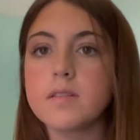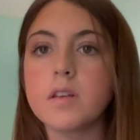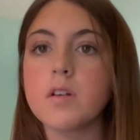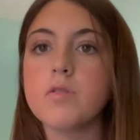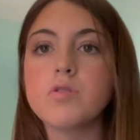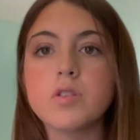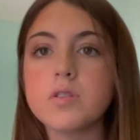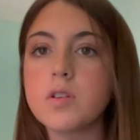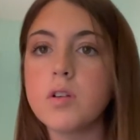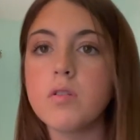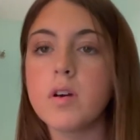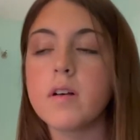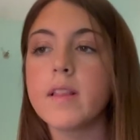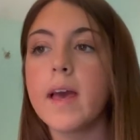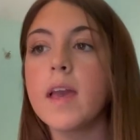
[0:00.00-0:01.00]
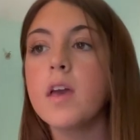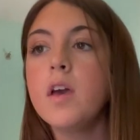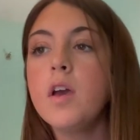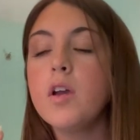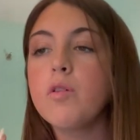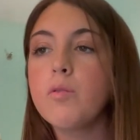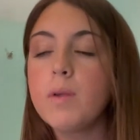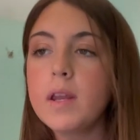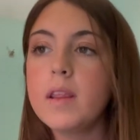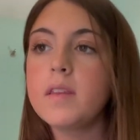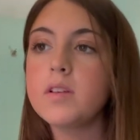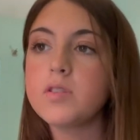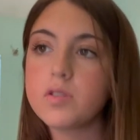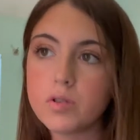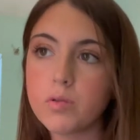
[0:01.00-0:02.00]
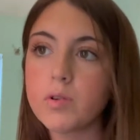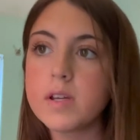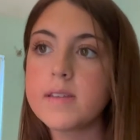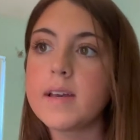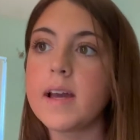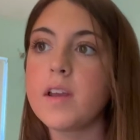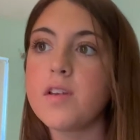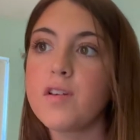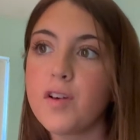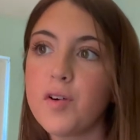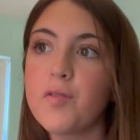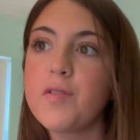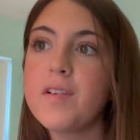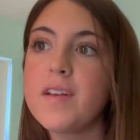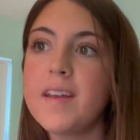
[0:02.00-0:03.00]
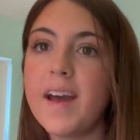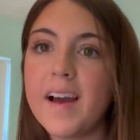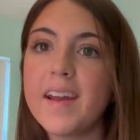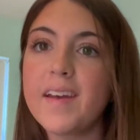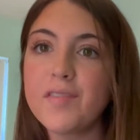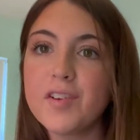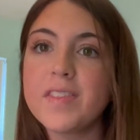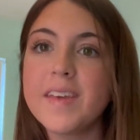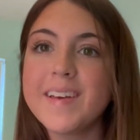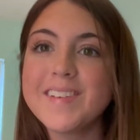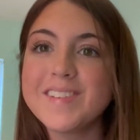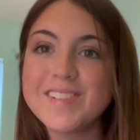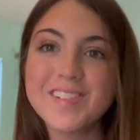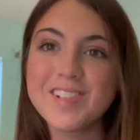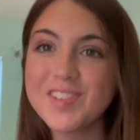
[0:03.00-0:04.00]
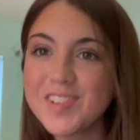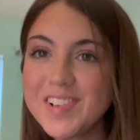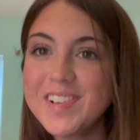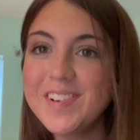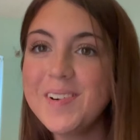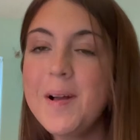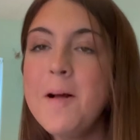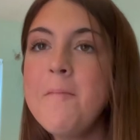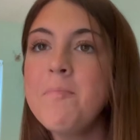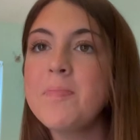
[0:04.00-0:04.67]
So just so you know, like reading these stories, I know not everything is true,